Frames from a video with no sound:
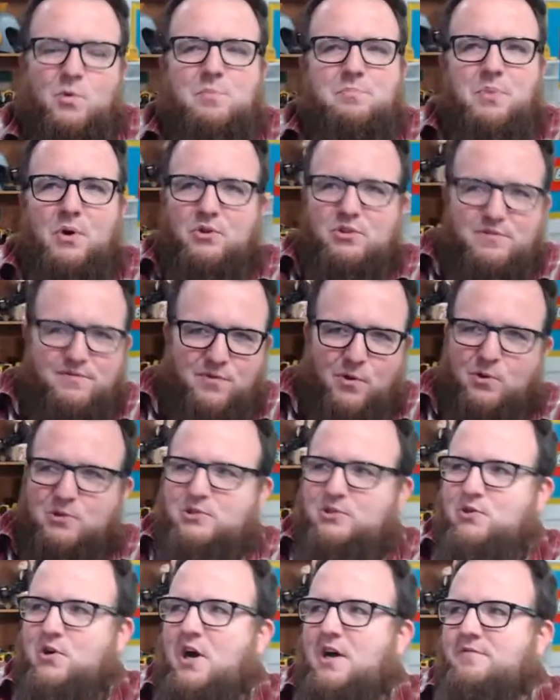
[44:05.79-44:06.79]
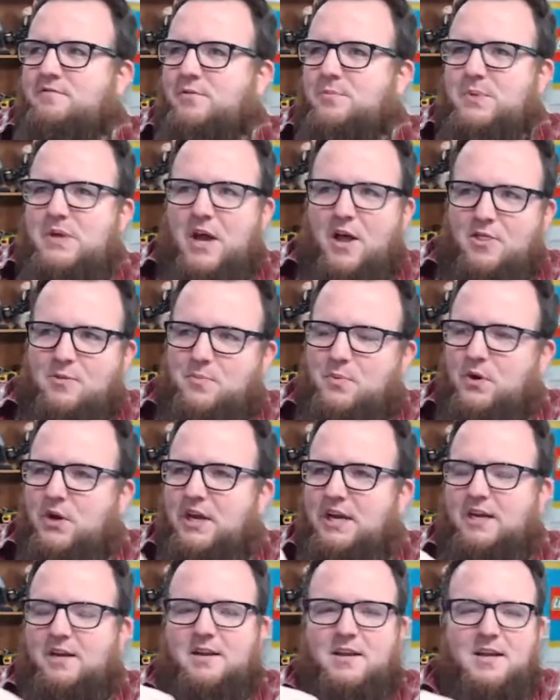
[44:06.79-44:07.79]
We built the Voltron for Beyond the
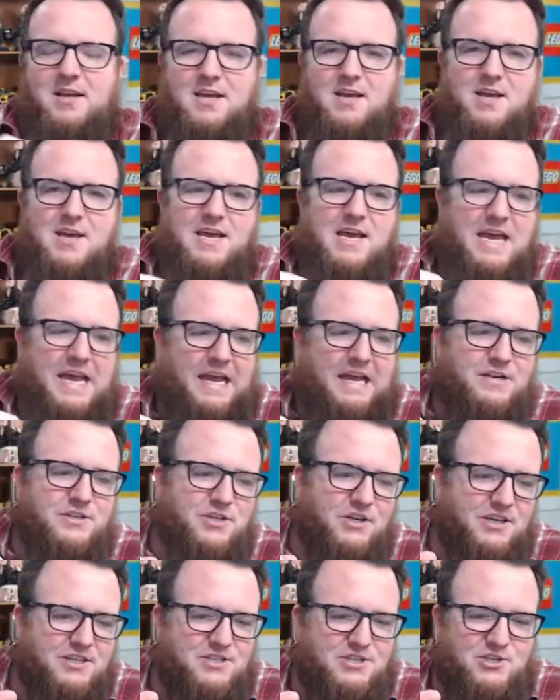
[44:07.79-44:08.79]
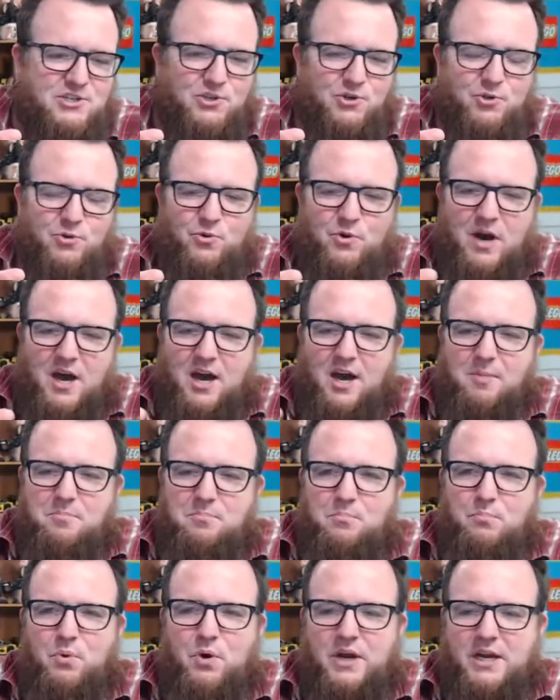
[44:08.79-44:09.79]
Brick, and he took us to